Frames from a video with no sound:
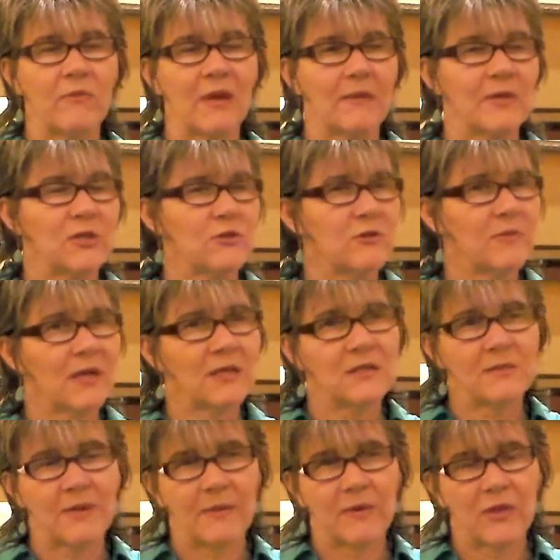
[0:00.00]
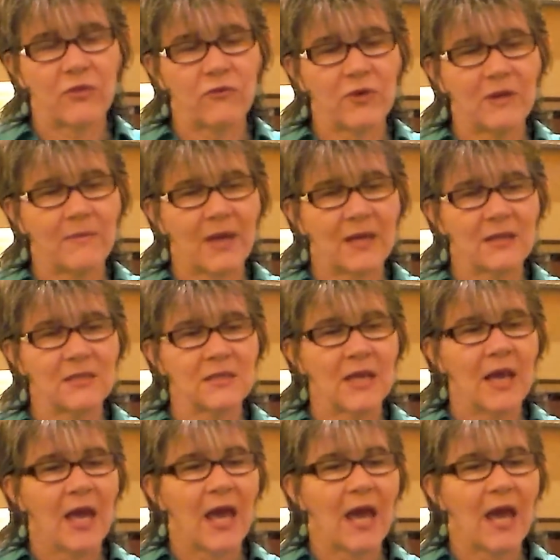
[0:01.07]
maybe 2 months, maybe 3 months.